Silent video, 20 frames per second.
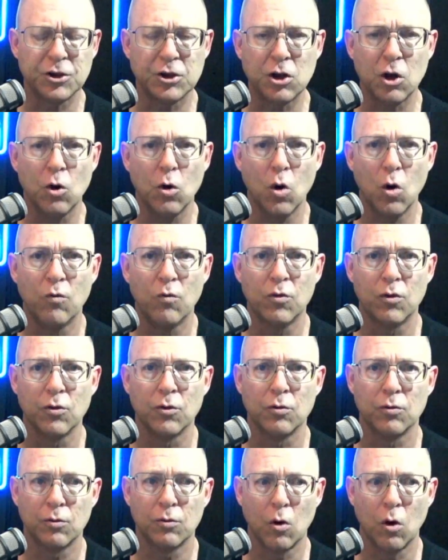go
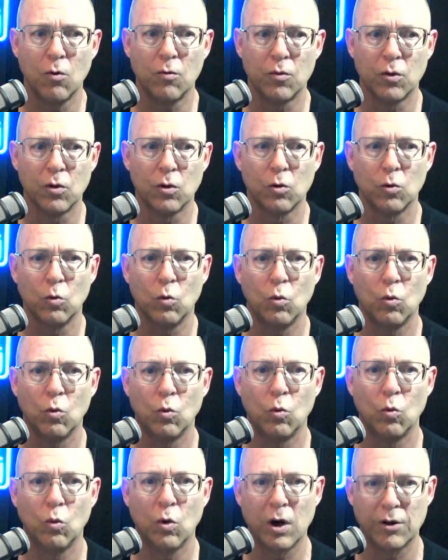over
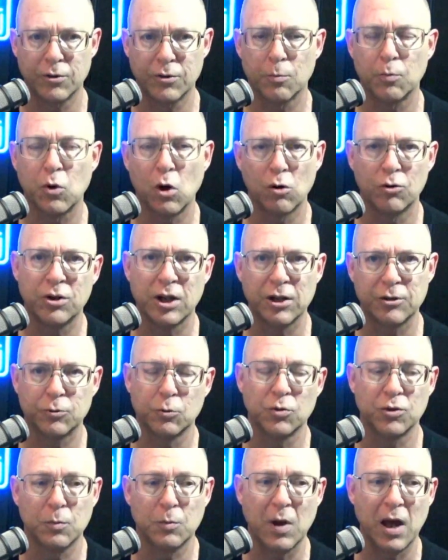what the protest
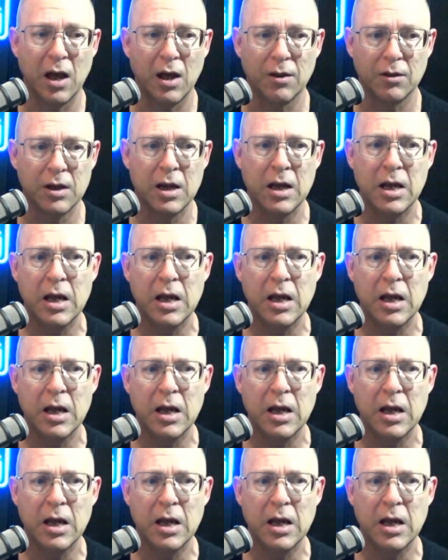was about.